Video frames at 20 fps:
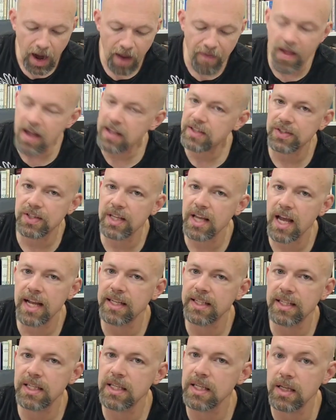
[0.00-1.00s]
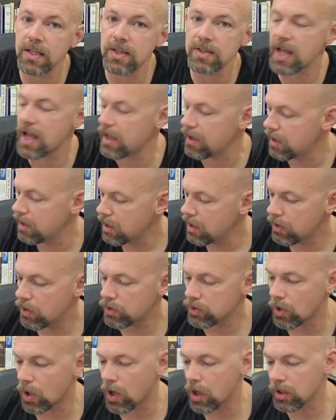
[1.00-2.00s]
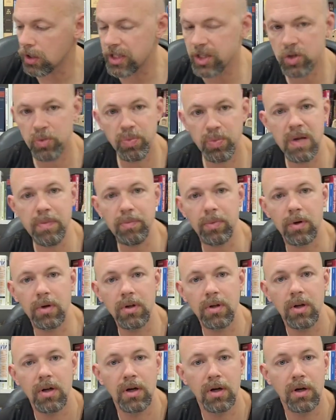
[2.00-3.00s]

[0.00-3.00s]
And that's the idea, is that there's all these people.